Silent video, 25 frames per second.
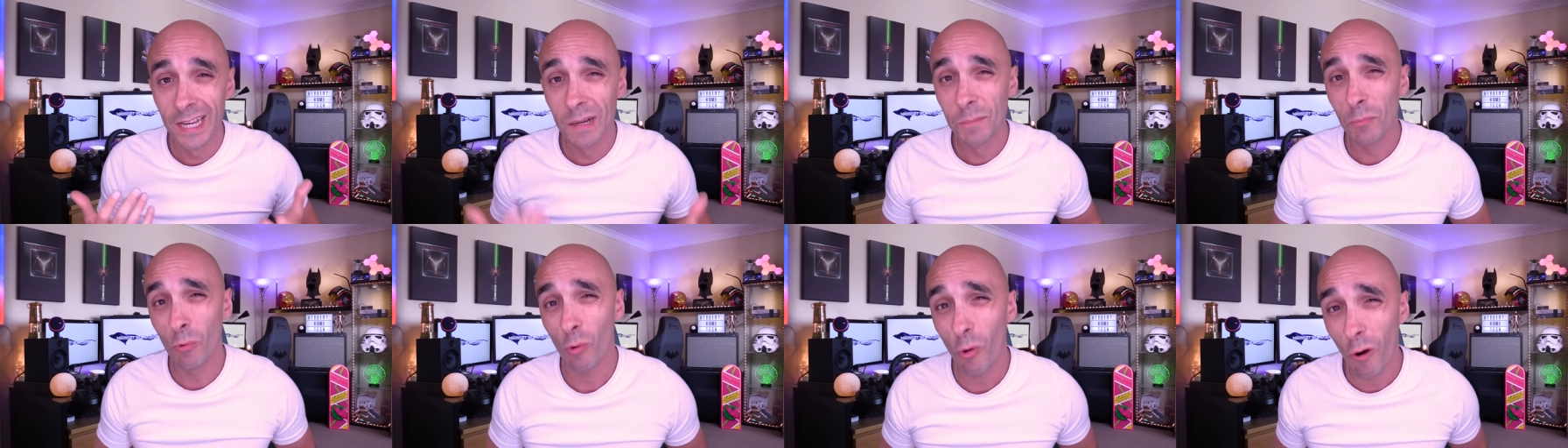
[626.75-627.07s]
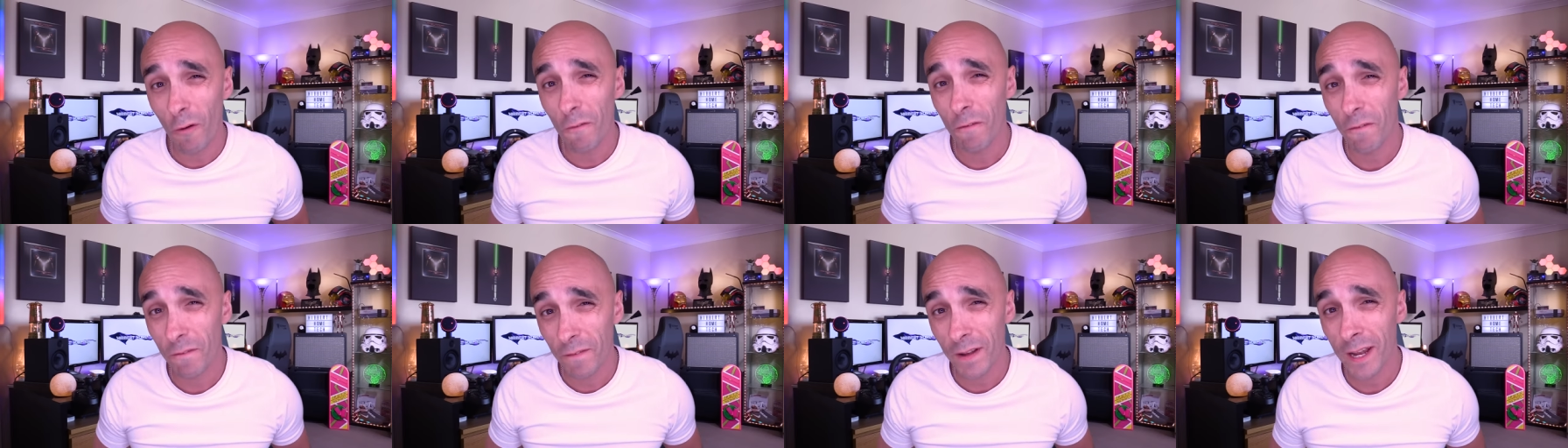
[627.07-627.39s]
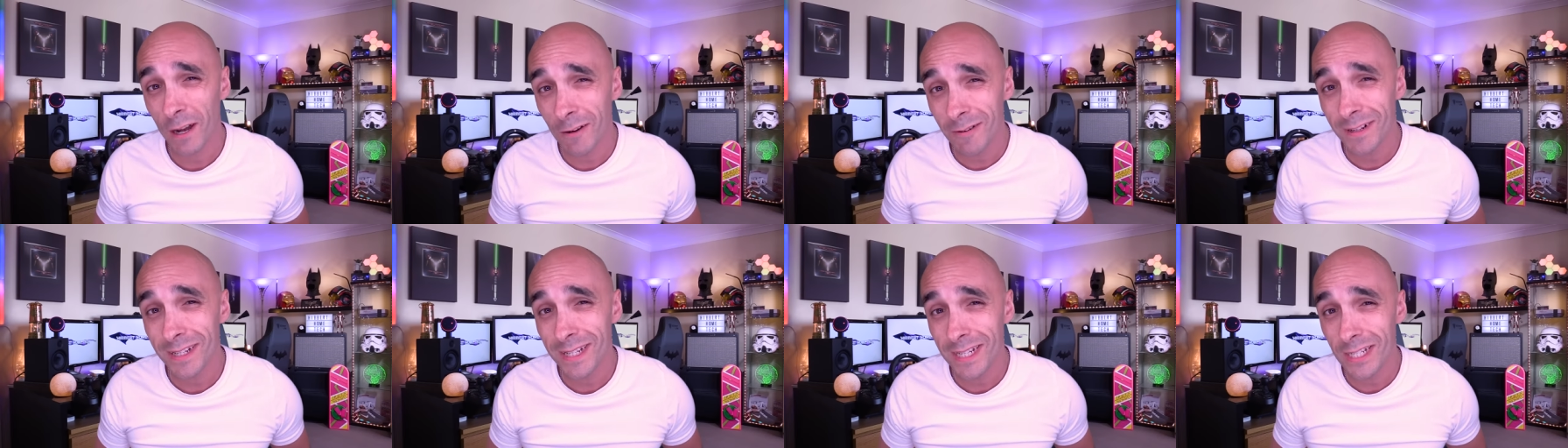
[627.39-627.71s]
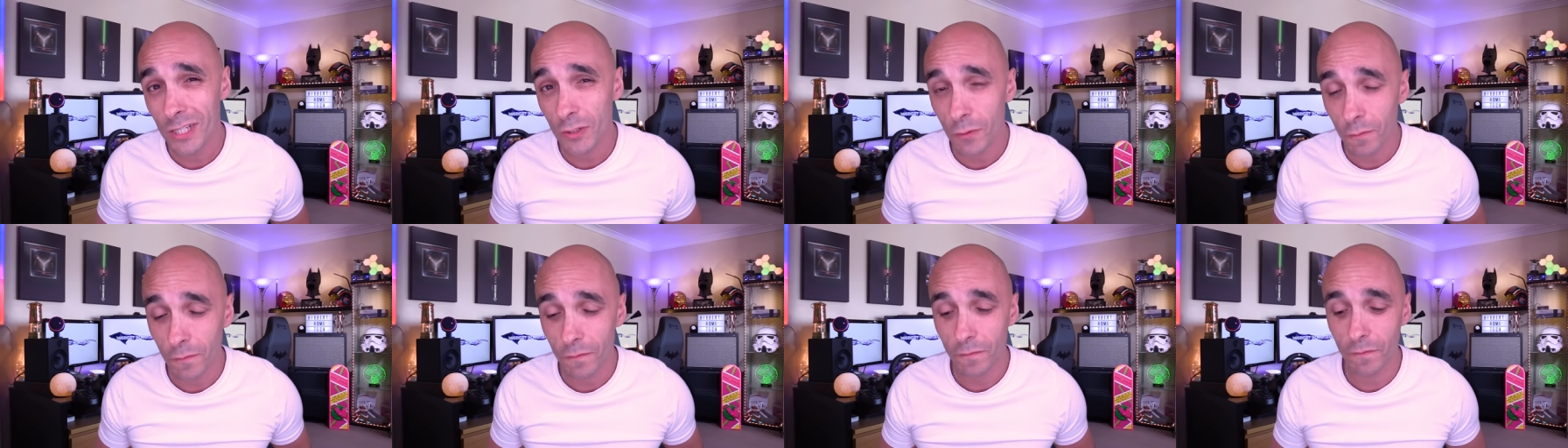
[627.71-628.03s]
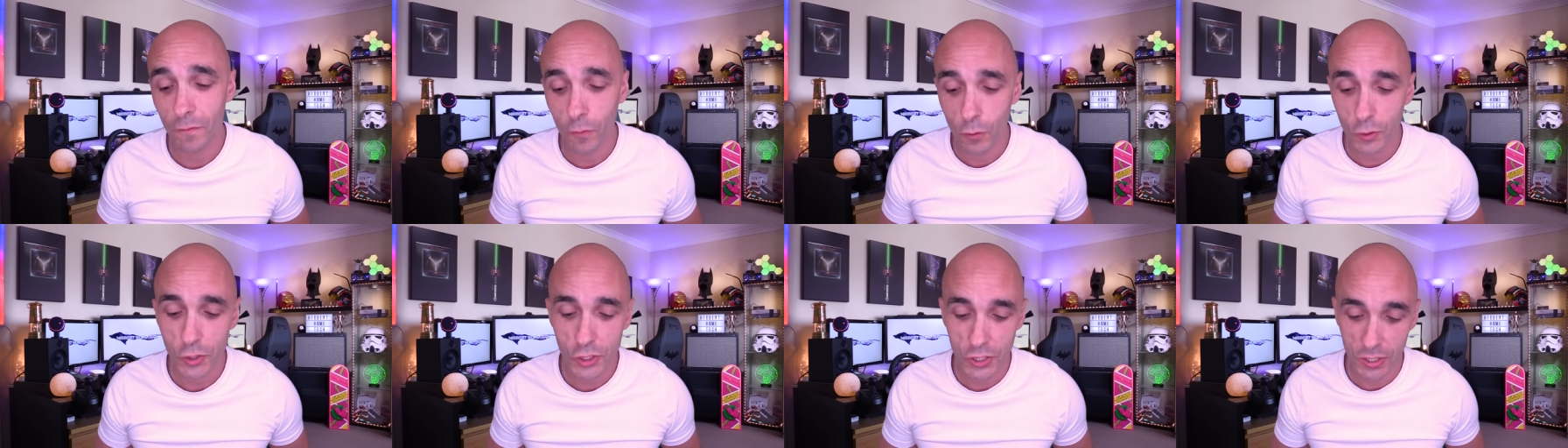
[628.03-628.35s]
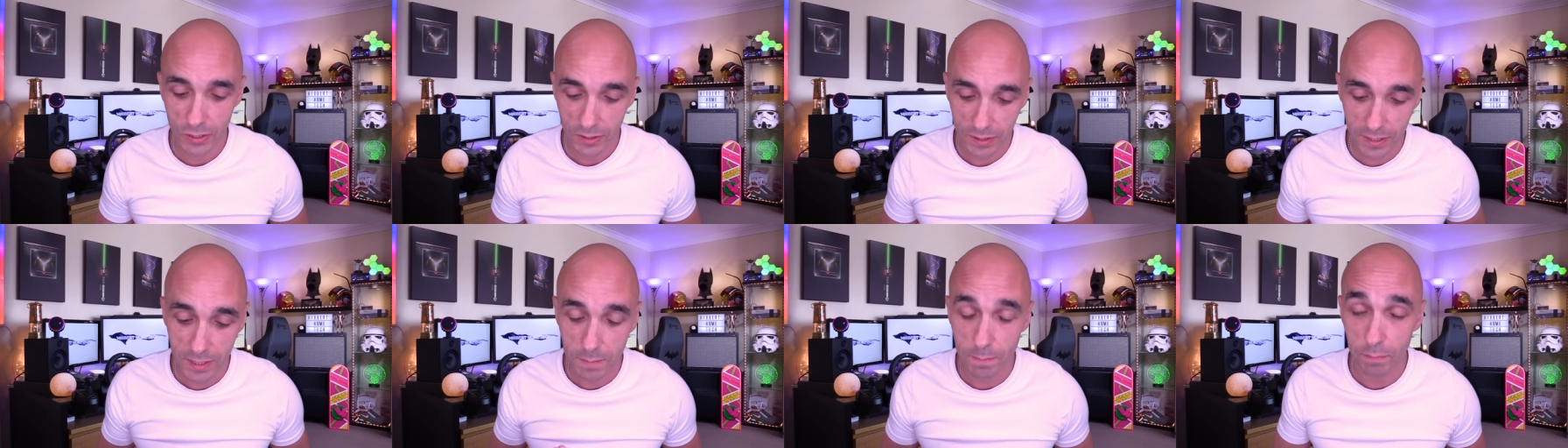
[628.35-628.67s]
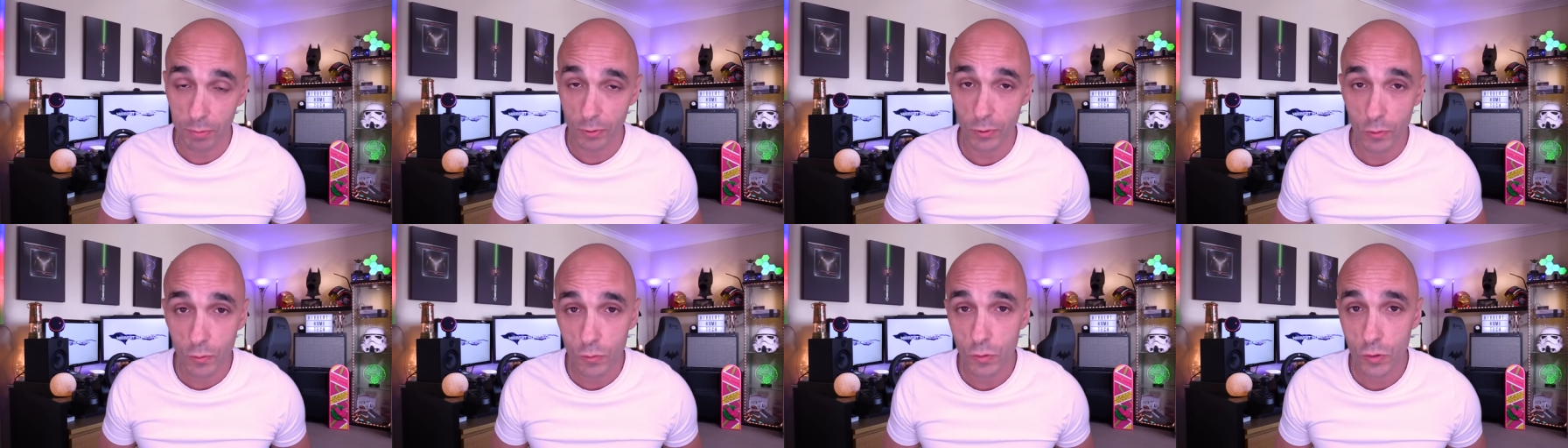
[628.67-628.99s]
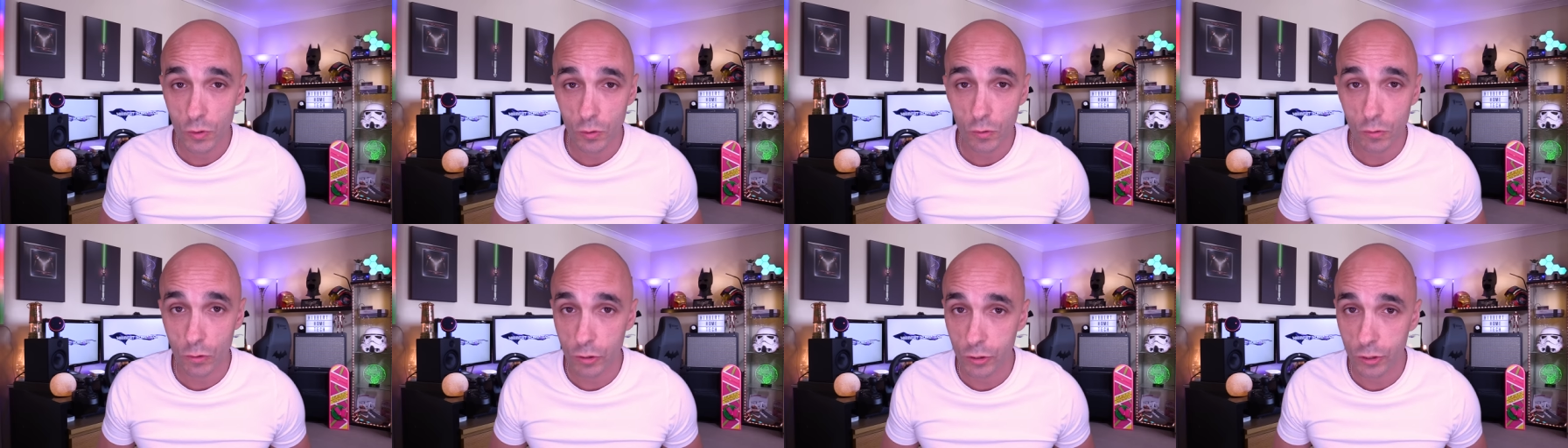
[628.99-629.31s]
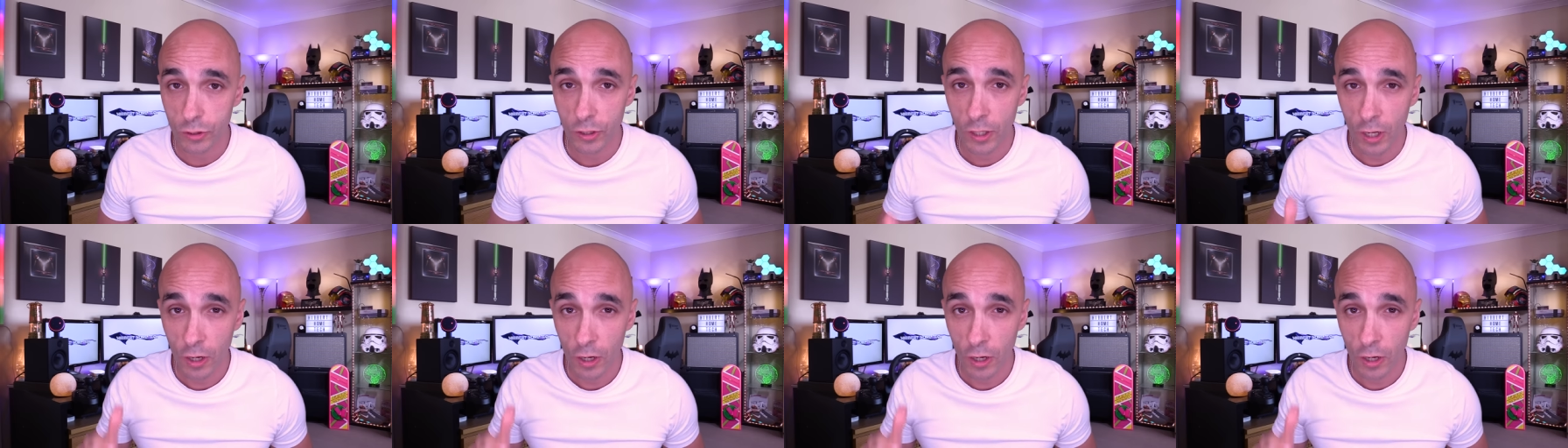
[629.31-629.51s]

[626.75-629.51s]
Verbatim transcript: But what I've found is, unfortunately, Bluetooth